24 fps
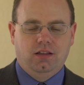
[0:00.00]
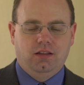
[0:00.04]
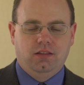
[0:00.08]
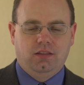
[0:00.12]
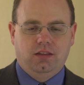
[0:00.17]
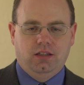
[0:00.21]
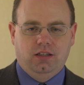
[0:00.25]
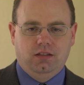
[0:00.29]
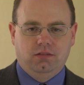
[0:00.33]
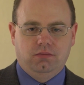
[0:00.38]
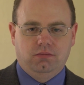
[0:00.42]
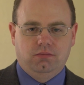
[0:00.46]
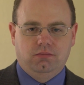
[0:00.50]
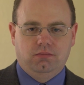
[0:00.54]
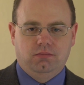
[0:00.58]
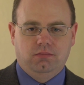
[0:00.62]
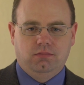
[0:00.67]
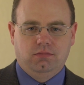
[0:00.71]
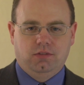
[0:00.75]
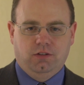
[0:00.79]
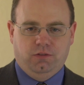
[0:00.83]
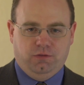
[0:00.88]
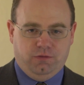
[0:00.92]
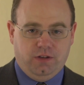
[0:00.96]
the
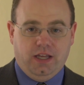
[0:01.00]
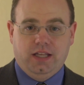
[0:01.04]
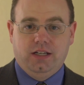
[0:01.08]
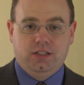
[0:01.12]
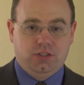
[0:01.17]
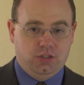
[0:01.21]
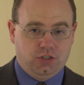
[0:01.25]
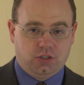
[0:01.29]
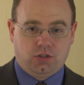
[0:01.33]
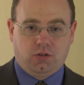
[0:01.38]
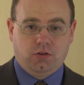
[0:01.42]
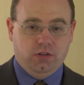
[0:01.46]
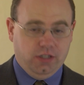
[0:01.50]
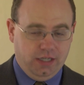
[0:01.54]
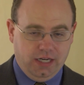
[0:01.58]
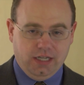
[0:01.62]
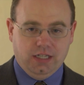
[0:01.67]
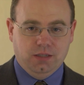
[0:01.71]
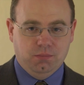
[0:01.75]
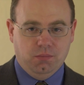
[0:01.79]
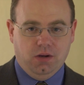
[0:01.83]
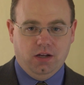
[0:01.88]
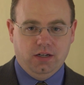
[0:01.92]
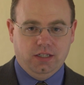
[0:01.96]
Fed is just
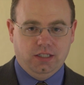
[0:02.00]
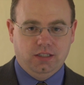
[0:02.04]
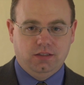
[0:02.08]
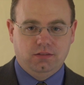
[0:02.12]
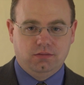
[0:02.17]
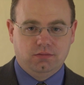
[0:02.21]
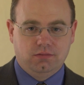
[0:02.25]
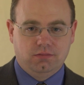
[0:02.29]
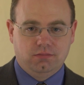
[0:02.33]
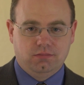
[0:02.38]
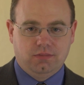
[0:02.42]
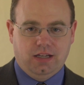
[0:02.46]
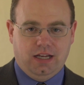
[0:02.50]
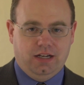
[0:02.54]
creating money